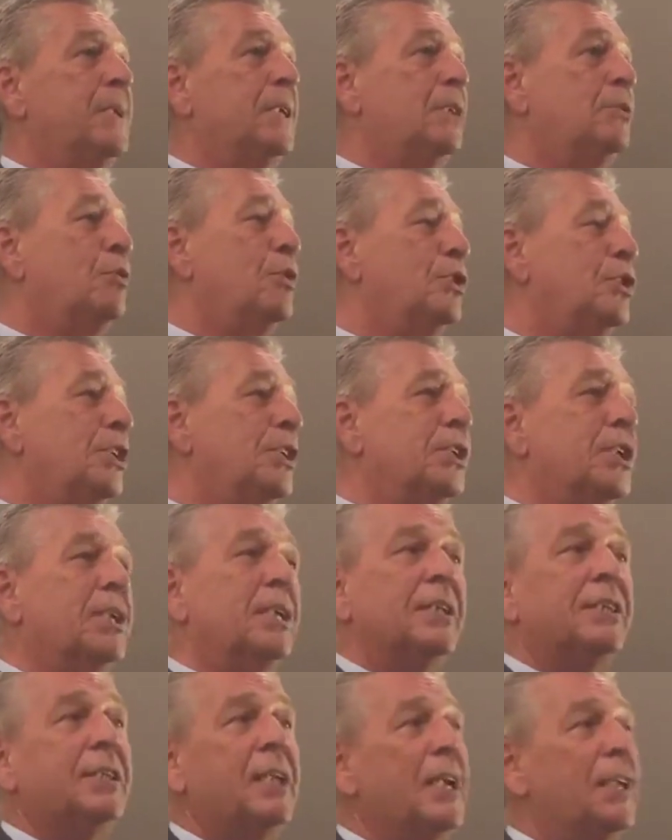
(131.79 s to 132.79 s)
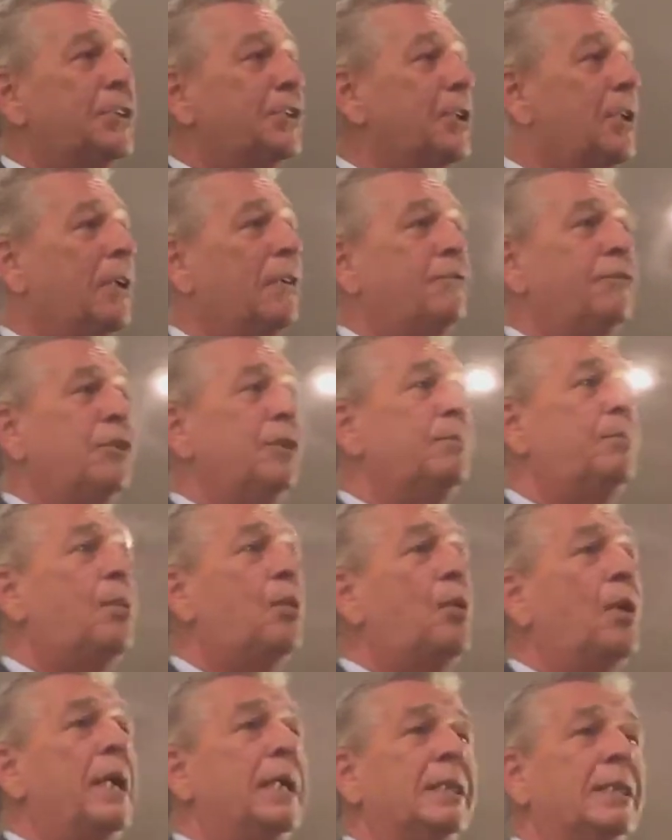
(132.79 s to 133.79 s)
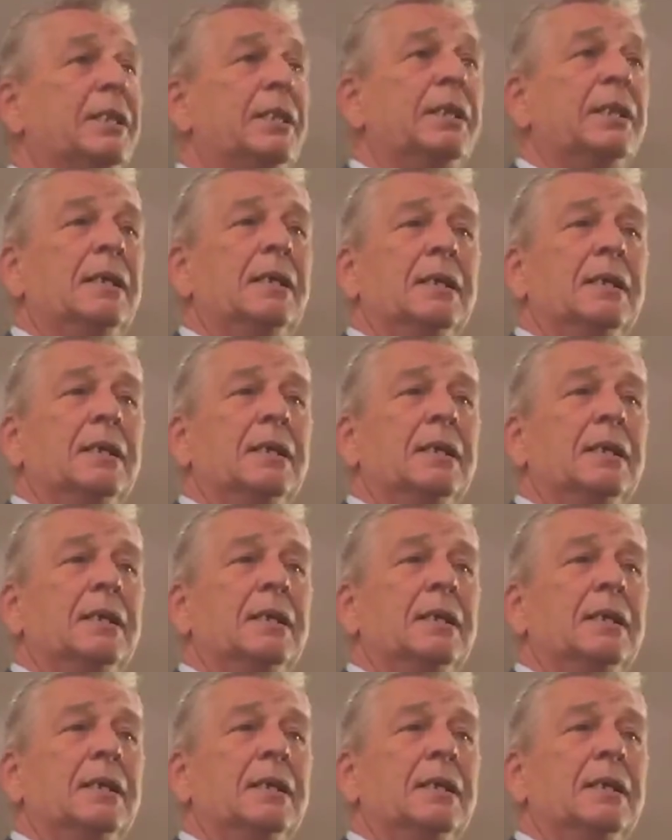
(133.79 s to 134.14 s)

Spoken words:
Because we're just going to touch on a few points